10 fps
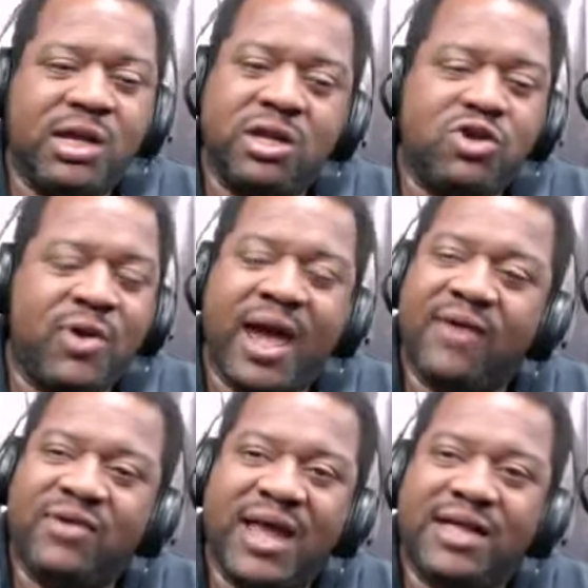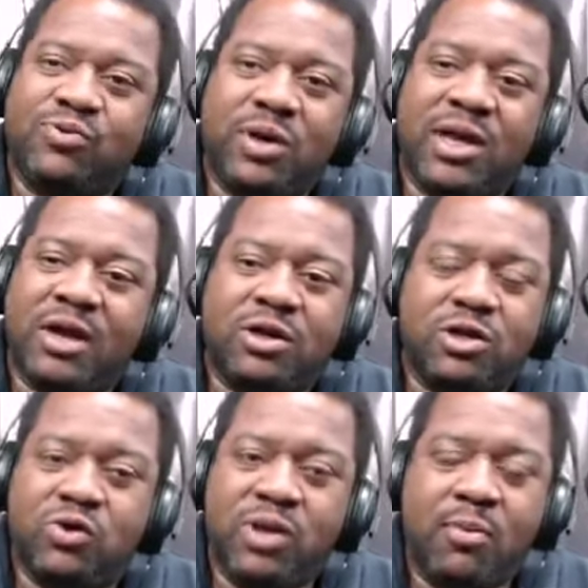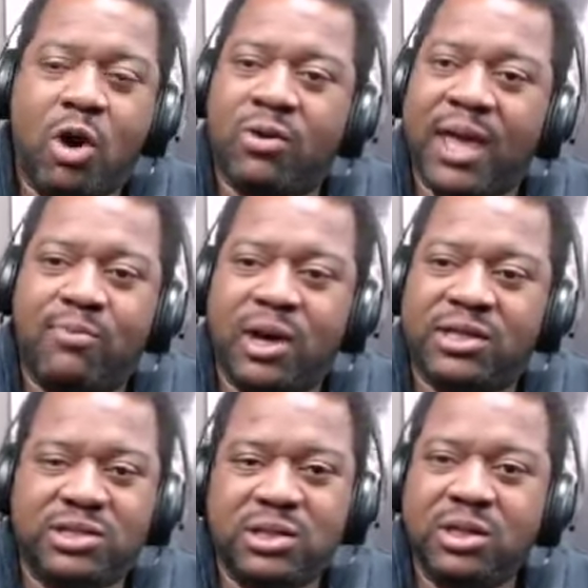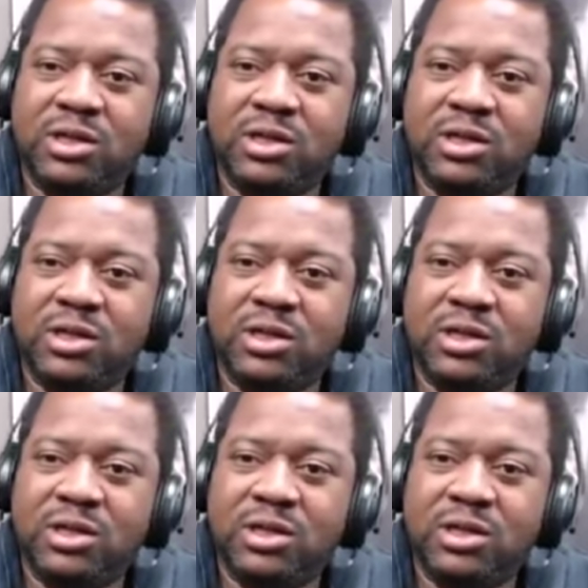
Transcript: in, in the draft, and that's really not going to do them all that much.